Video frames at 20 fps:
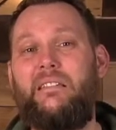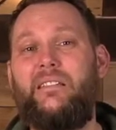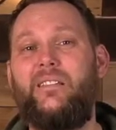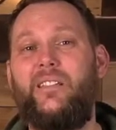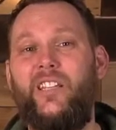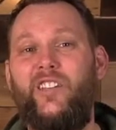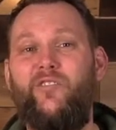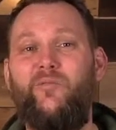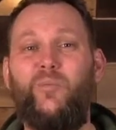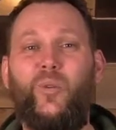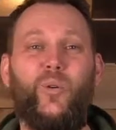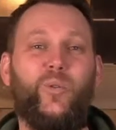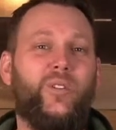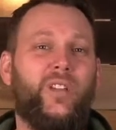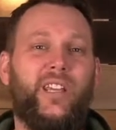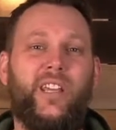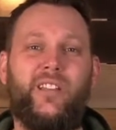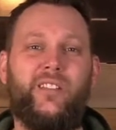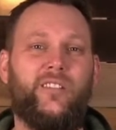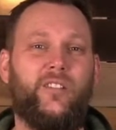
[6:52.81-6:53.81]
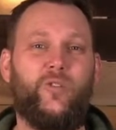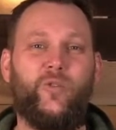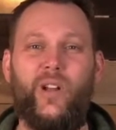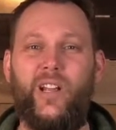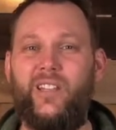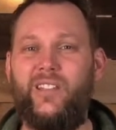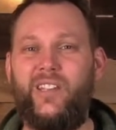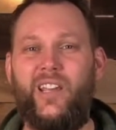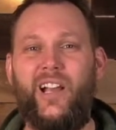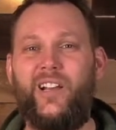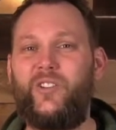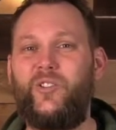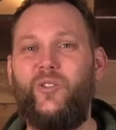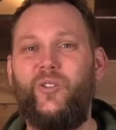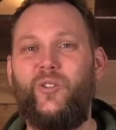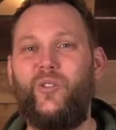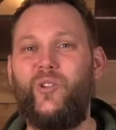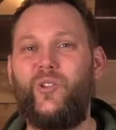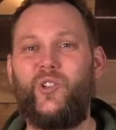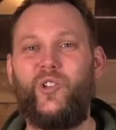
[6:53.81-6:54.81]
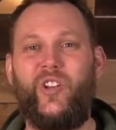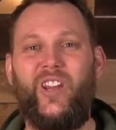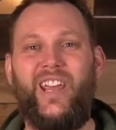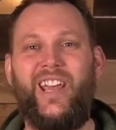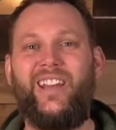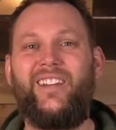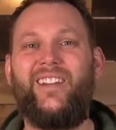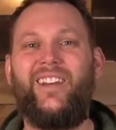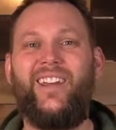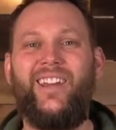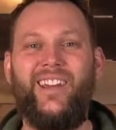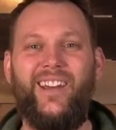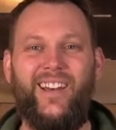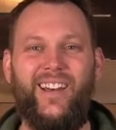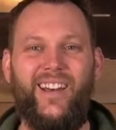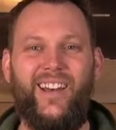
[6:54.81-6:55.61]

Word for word: live boldly into transactional Christianity,